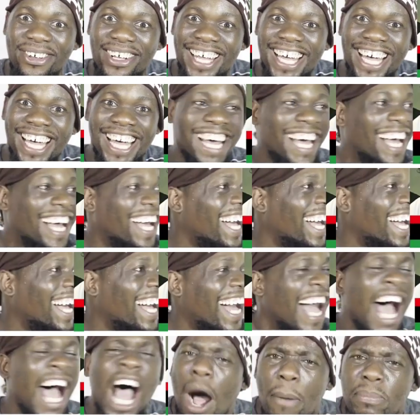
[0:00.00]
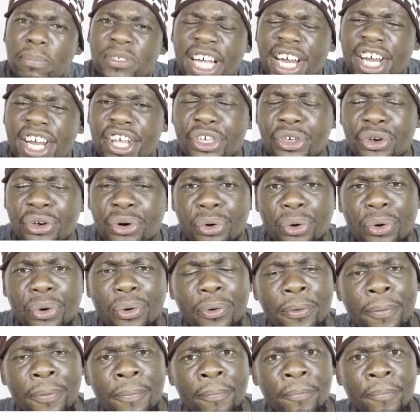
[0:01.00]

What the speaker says: I'm telling you,